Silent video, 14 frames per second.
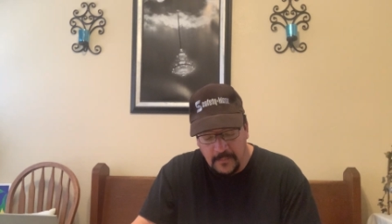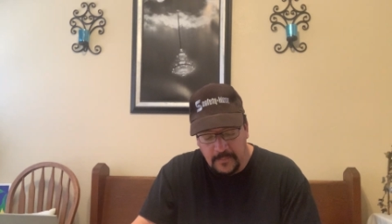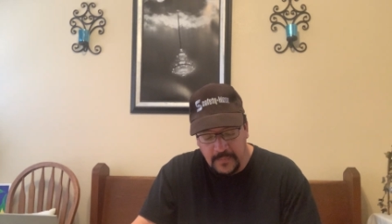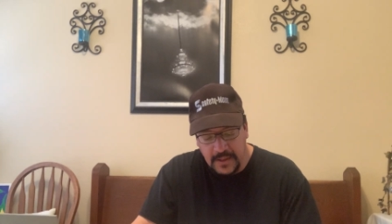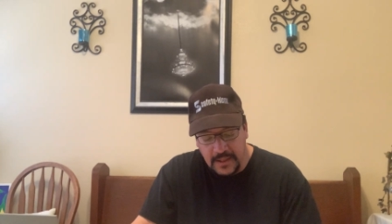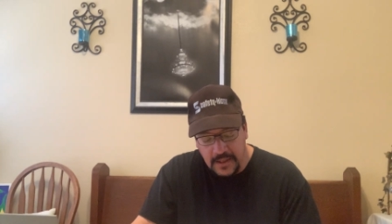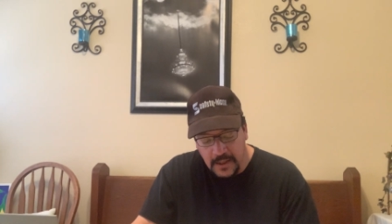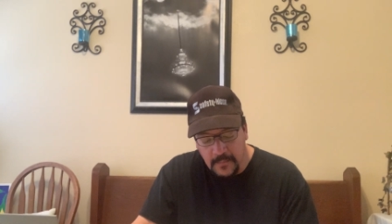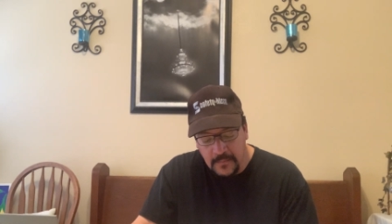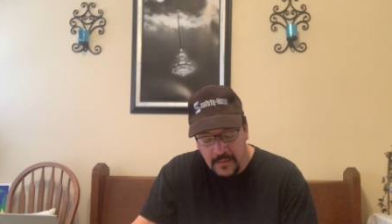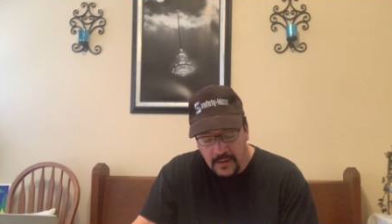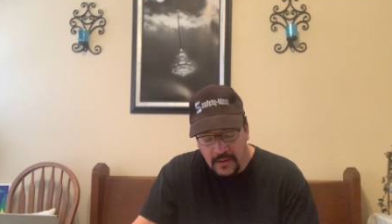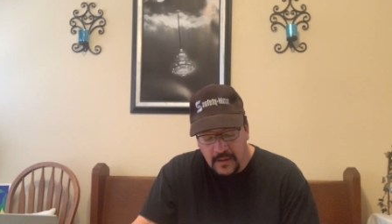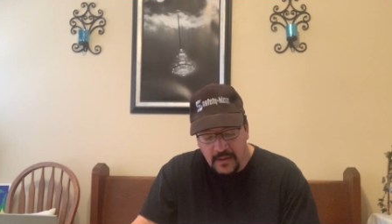pick
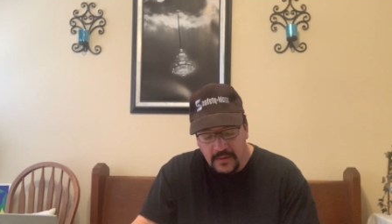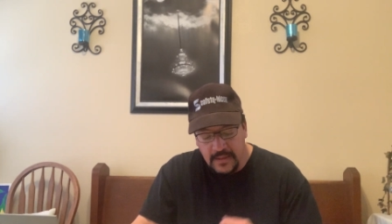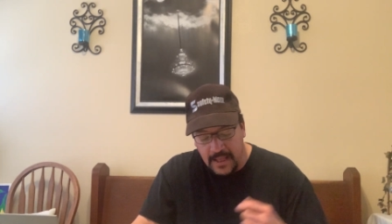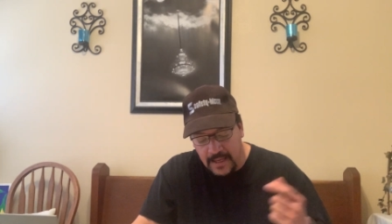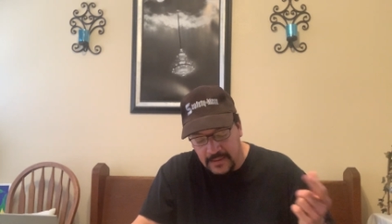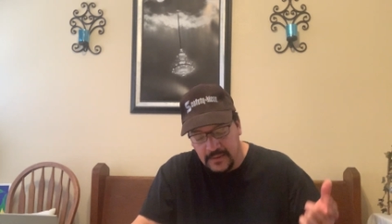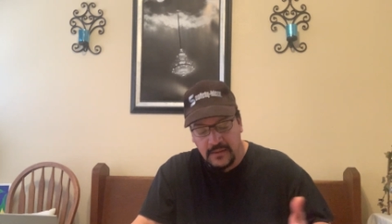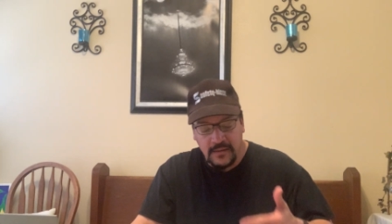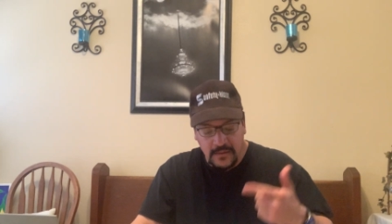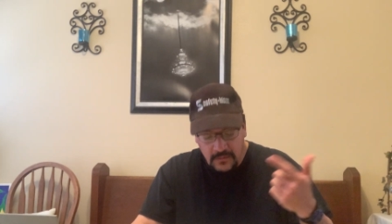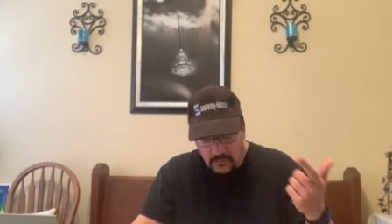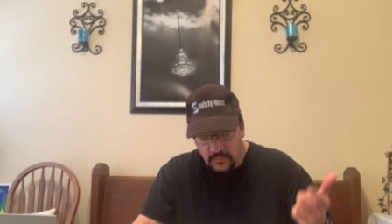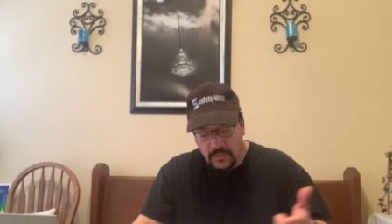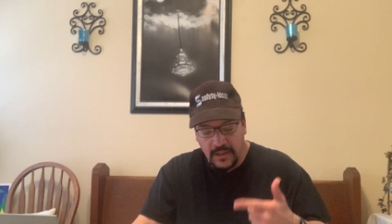up that
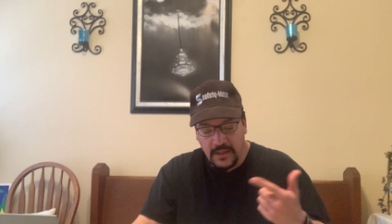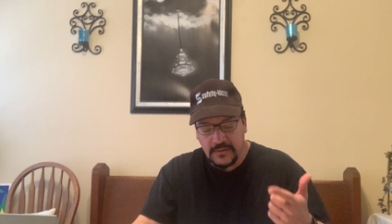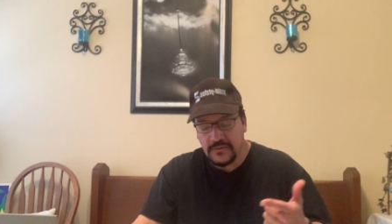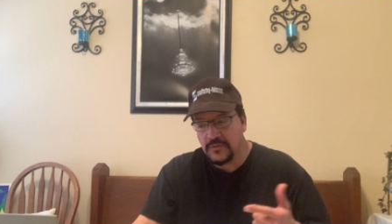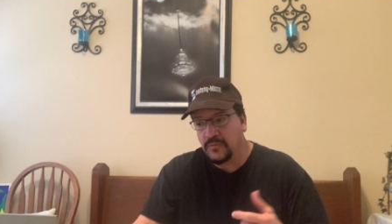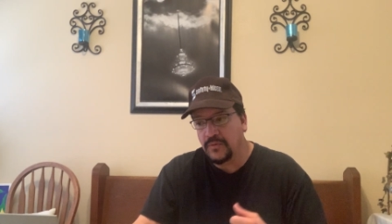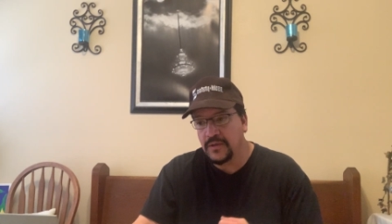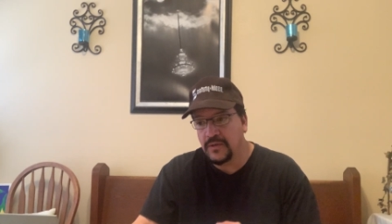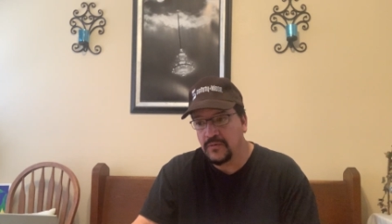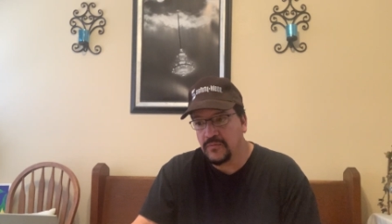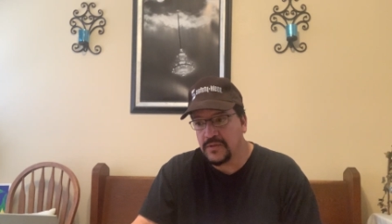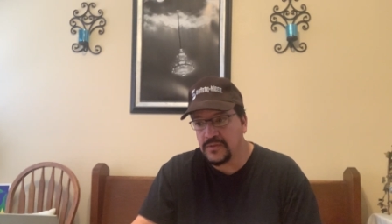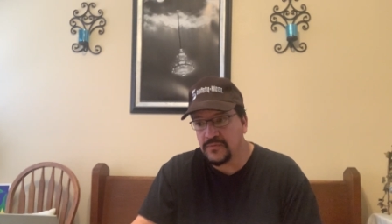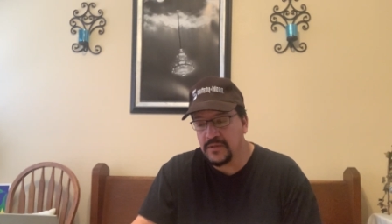reluctor wheel,
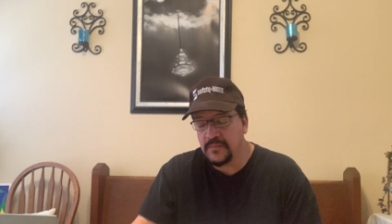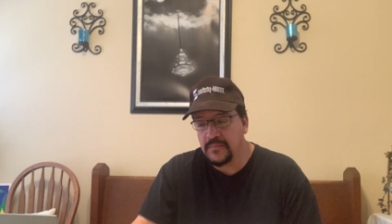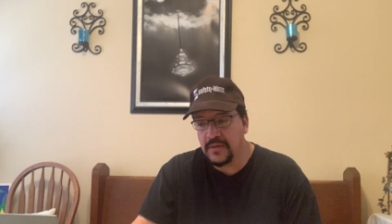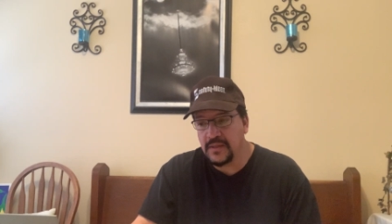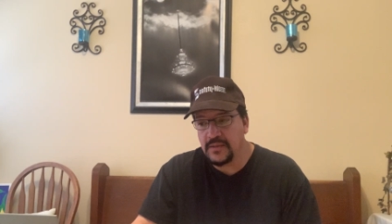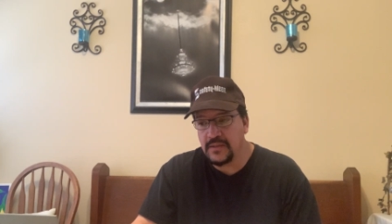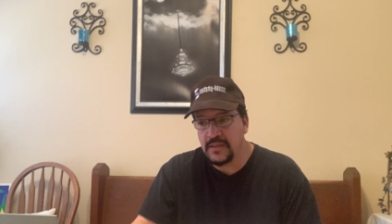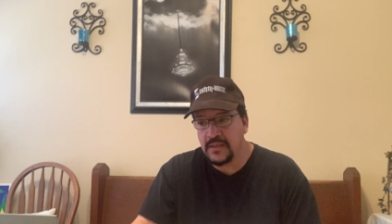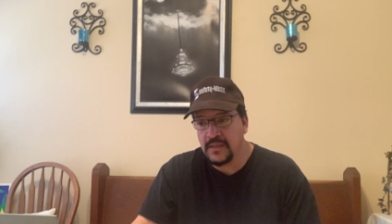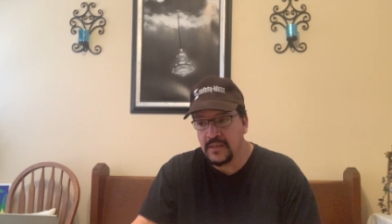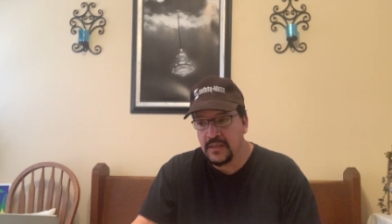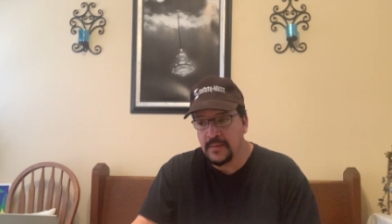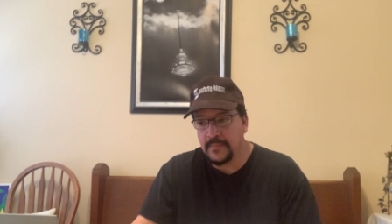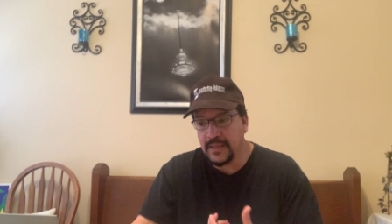which would have been the
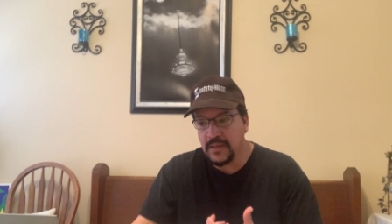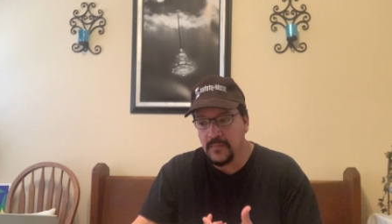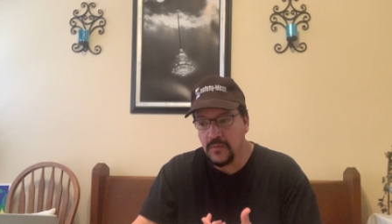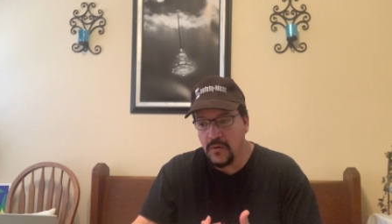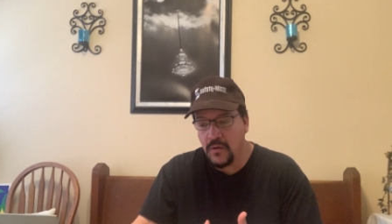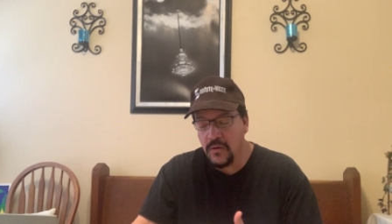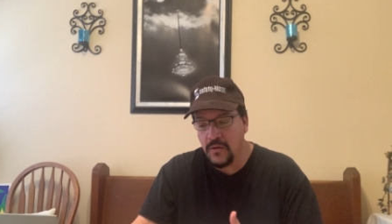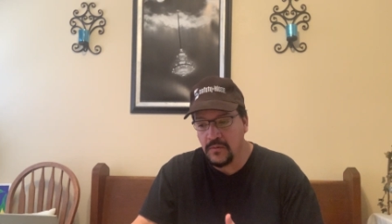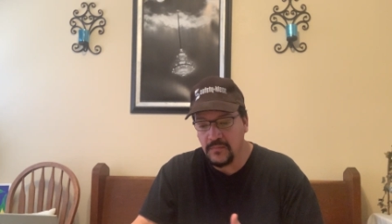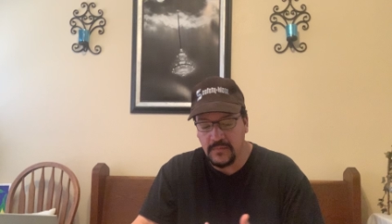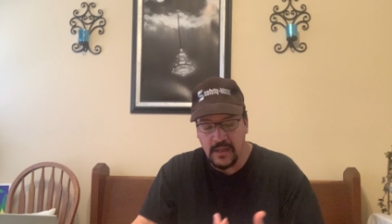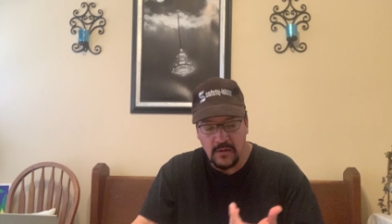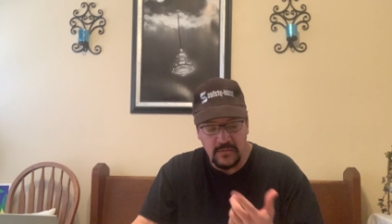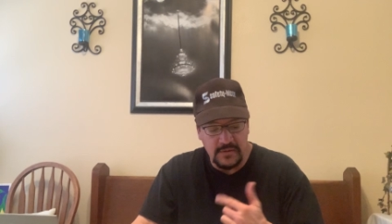pickup coil.
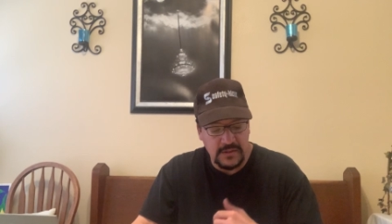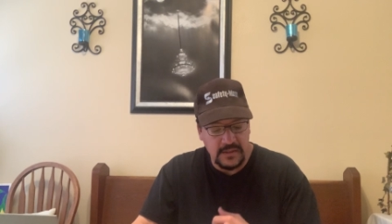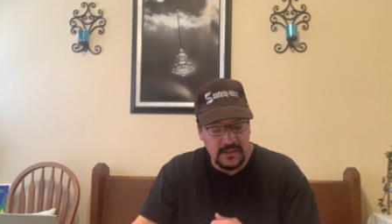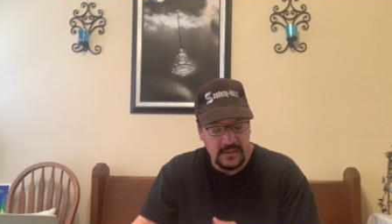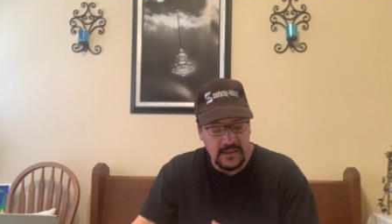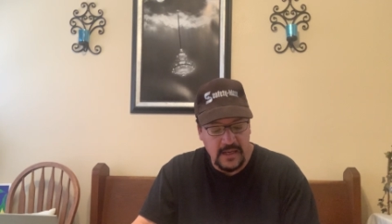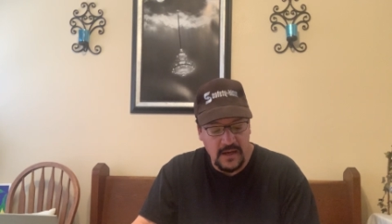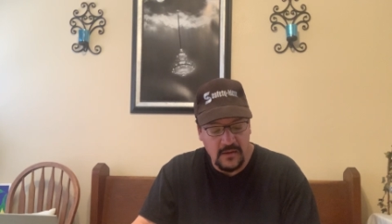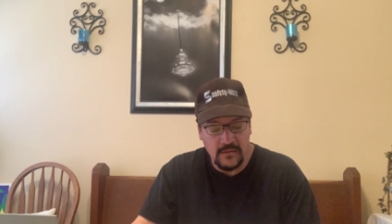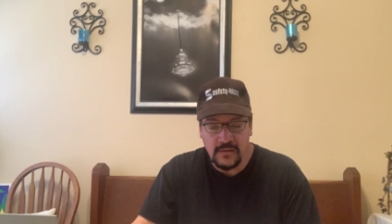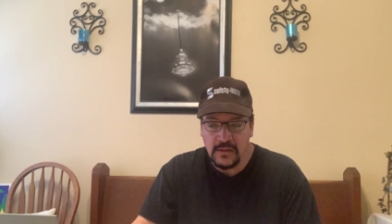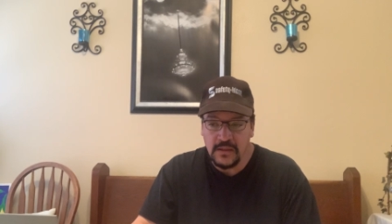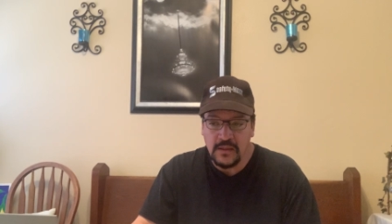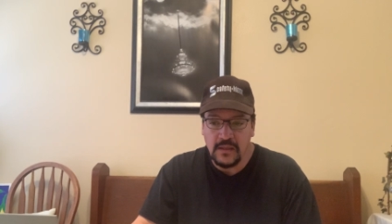Now we see it now.